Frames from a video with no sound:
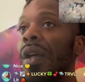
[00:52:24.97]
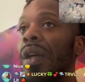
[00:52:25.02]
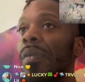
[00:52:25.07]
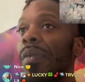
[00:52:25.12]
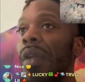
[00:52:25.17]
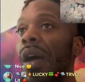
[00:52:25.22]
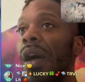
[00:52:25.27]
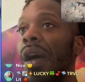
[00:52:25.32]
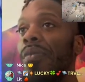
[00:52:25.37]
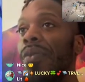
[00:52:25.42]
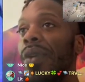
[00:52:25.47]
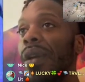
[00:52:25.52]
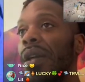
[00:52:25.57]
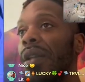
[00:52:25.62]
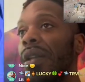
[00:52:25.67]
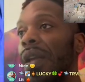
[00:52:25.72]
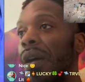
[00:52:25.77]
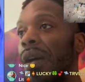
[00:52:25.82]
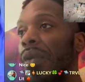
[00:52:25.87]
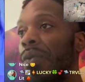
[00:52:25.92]
but I'm not
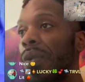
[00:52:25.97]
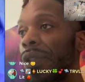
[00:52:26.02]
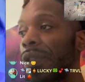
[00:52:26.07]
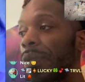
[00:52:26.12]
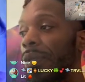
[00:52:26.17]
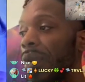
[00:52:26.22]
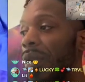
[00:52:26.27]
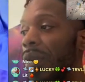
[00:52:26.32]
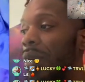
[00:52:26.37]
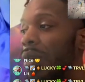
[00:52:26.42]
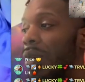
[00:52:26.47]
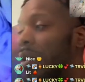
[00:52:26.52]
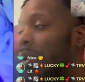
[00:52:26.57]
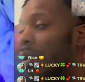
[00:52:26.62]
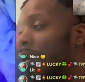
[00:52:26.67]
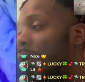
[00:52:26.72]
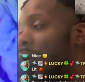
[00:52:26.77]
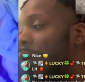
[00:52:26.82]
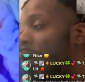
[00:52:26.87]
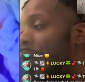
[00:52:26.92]
bringing that with me.
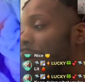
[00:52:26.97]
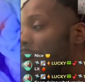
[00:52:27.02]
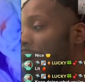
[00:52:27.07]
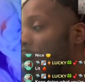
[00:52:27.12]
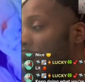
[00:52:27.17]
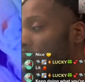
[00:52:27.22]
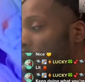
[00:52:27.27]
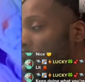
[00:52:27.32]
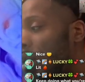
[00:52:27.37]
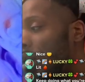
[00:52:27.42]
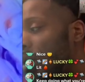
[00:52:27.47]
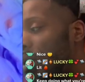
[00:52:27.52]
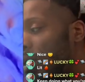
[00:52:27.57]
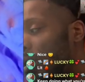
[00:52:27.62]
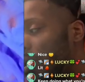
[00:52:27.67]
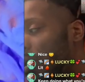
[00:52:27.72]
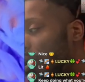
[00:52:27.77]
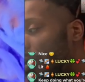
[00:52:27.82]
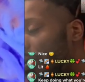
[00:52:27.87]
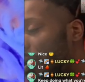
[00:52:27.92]
Uh,
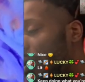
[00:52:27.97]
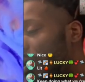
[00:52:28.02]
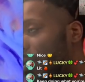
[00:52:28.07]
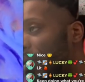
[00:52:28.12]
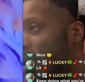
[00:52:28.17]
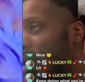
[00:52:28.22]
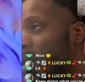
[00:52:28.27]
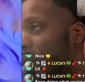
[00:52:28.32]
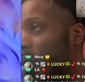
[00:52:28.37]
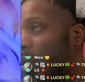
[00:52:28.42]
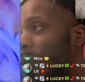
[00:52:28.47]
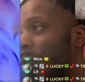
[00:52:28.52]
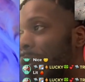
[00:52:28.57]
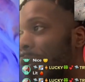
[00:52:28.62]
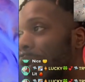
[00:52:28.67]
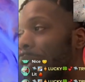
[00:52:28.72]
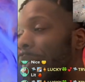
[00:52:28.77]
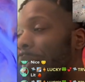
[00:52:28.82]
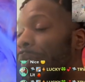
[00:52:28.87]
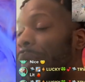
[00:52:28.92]
I'm not bringing it with
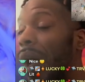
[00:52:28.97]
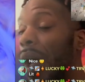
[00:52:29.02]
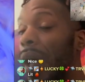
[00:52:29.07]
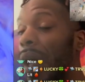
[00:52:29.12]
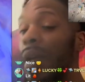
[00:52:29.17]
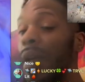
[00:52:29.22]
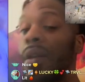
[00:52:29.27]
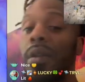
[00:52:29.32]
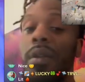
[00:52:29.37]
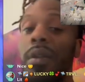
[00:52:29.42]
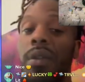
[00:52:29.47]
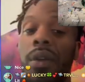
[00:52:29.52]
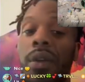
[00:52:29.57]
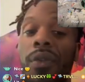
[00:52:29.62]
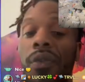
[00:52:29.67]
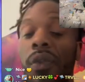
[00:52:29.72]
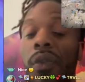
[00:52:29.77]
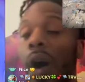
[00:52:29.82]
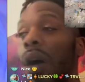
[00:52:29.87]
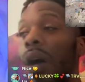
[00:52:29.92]
me, but the
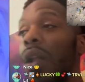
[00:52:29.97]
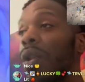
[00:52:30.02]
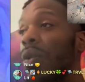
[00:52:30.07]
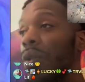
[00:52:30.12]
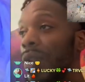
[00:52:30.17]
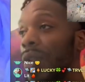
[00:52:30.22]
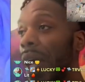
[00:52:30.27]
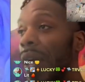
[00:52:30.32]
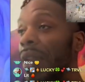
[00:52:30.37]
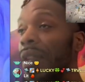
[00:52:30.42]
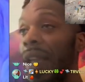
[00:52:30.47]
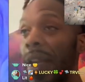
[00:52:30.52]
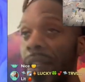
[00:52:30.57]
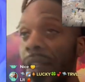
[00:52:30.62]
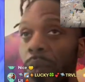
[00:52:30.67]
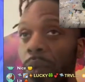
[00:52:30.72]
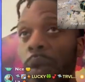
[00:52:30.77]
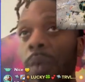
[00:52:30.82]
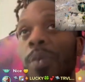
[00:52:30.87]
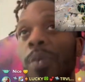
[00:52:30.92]
following, not
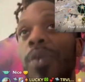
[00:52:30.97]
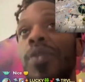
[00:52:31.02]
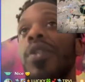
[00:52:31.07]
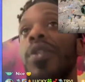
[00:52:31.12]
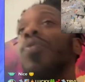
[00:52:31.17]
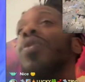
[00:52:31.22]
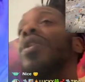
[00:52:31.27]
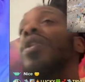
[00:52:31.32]
next week, but the